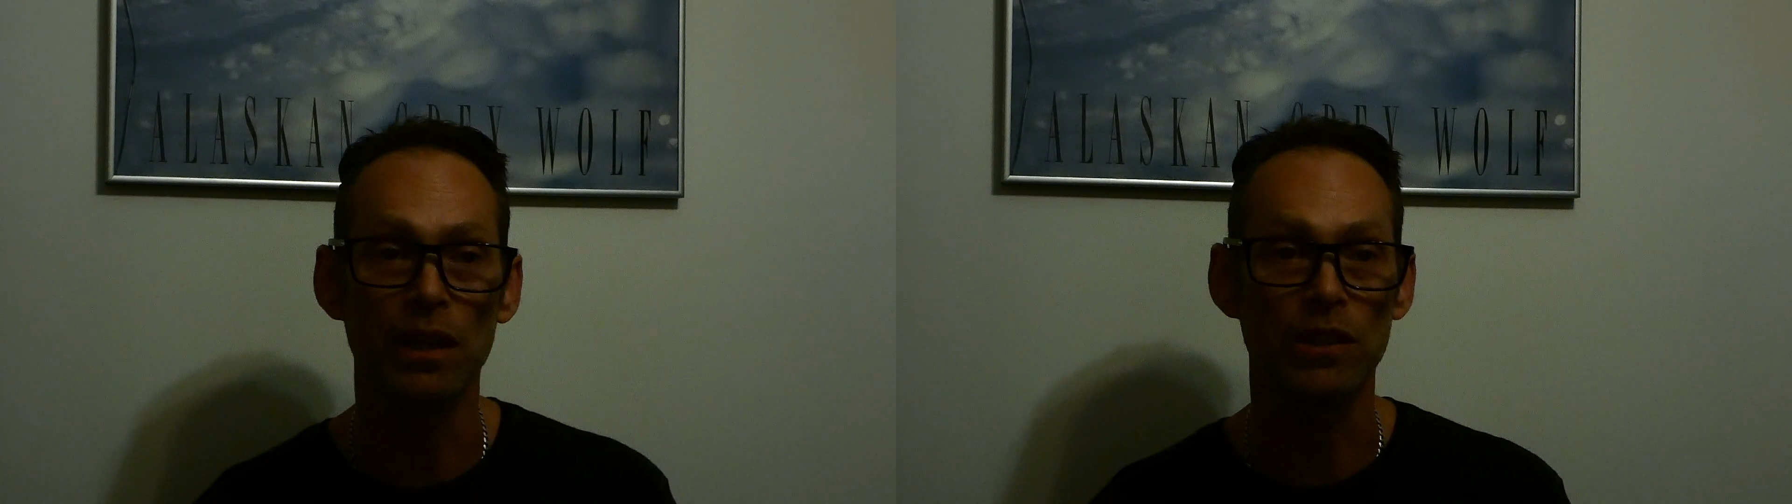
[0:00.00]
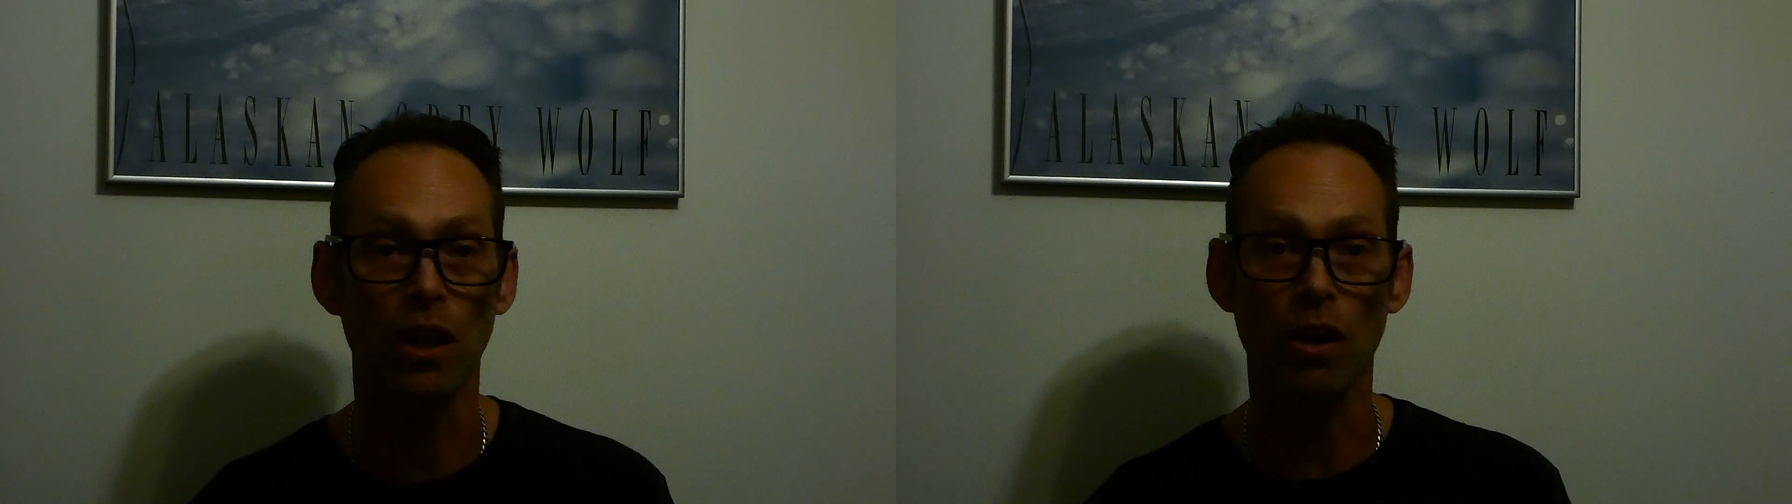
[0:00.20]

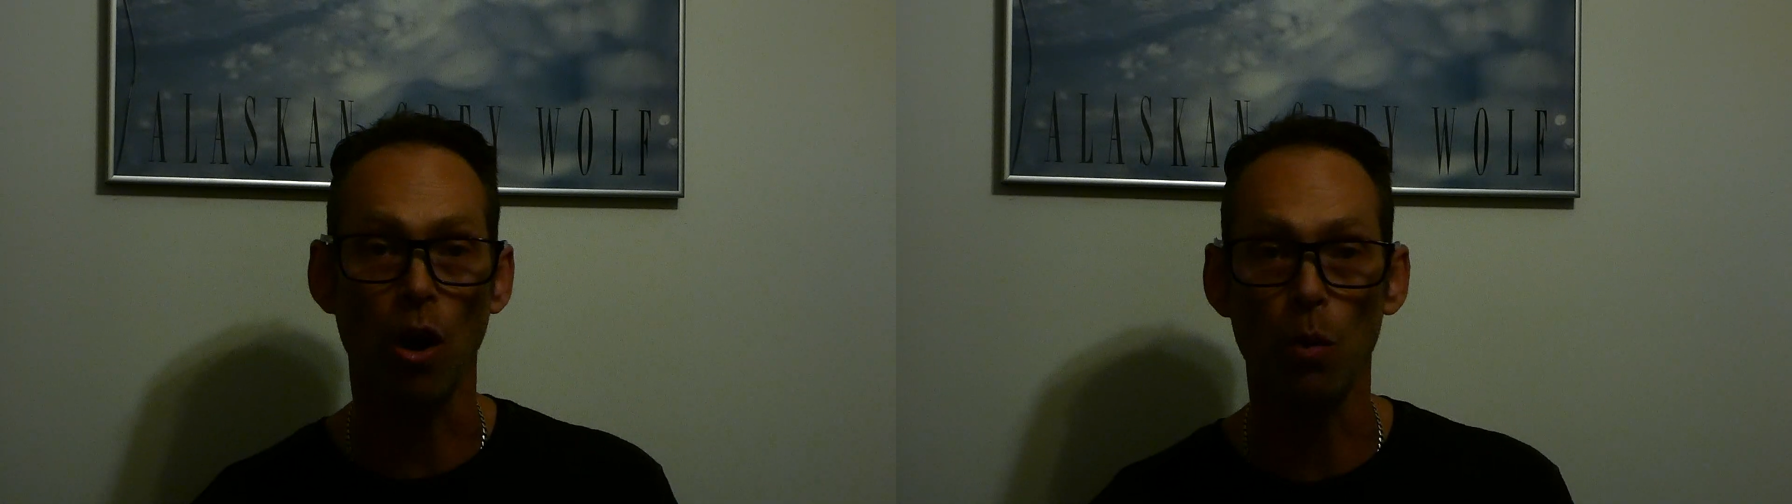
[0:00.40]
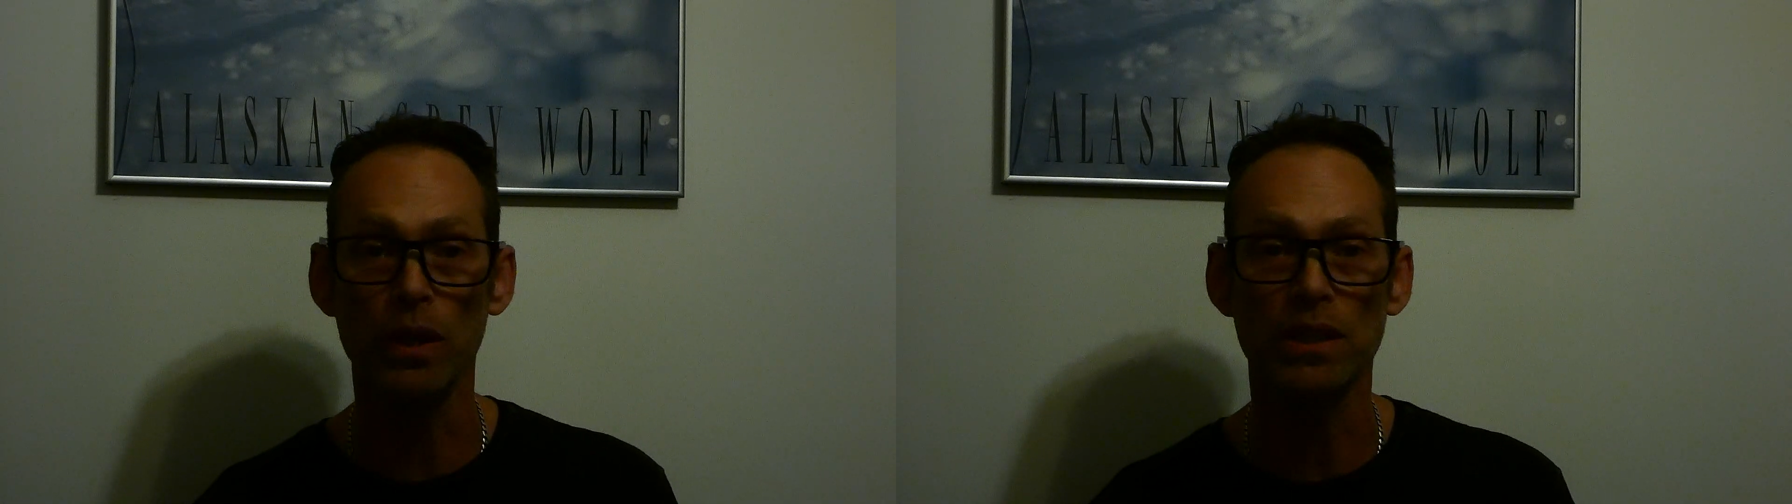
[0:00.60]
It's not
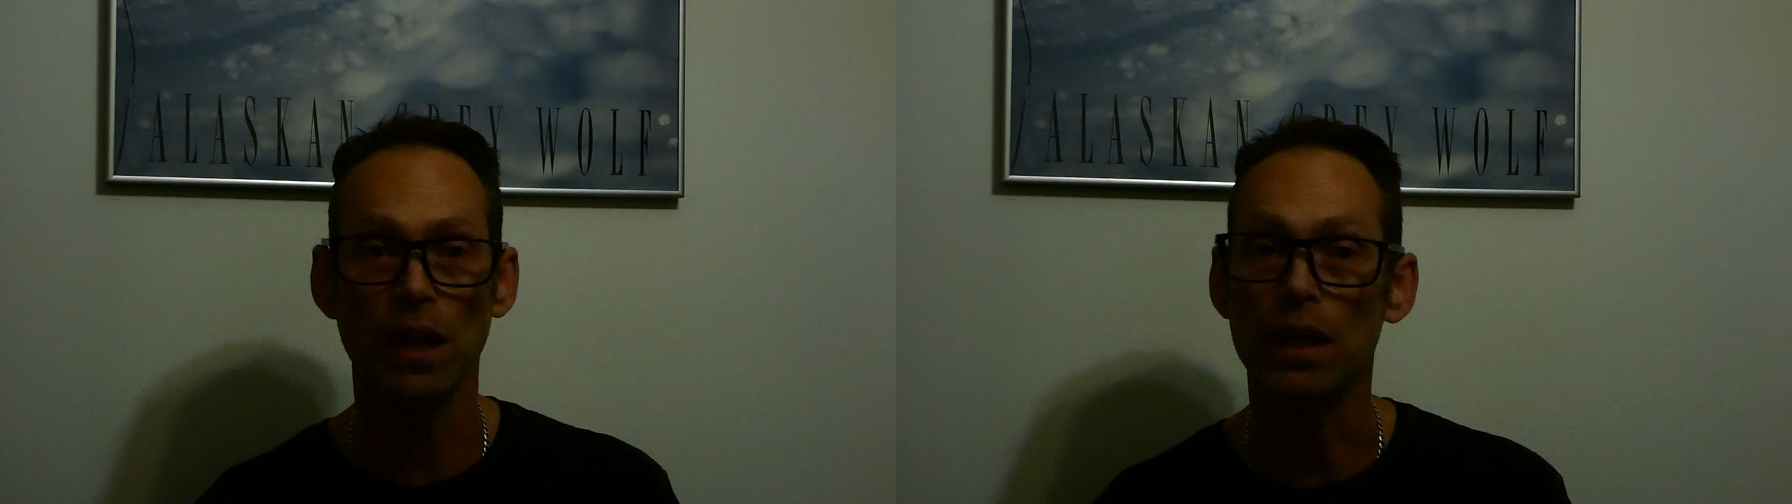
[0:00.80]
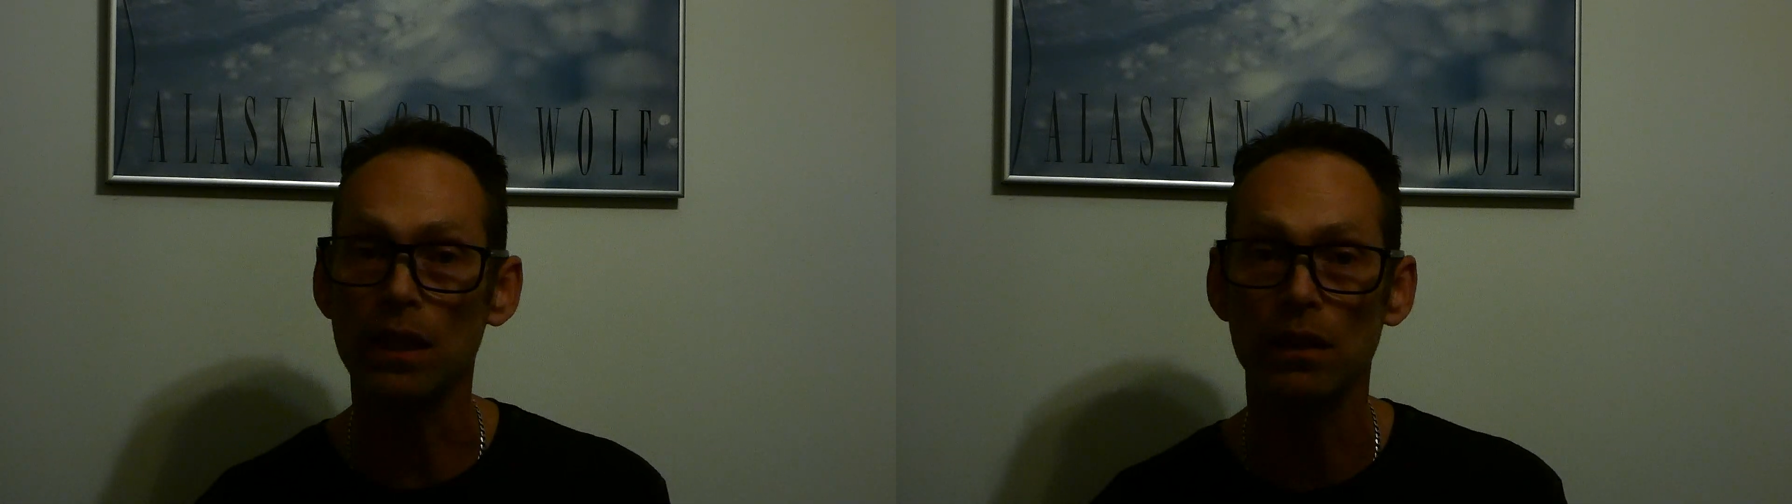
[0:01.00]
always
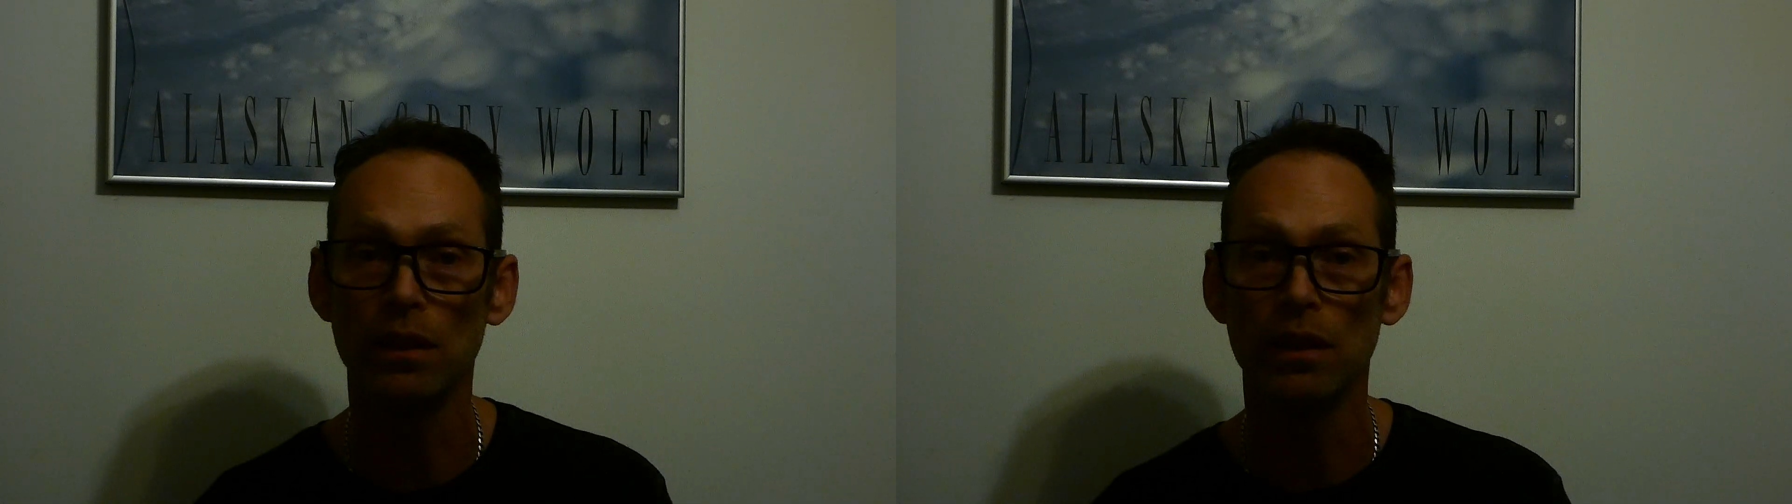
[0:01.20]
sunny,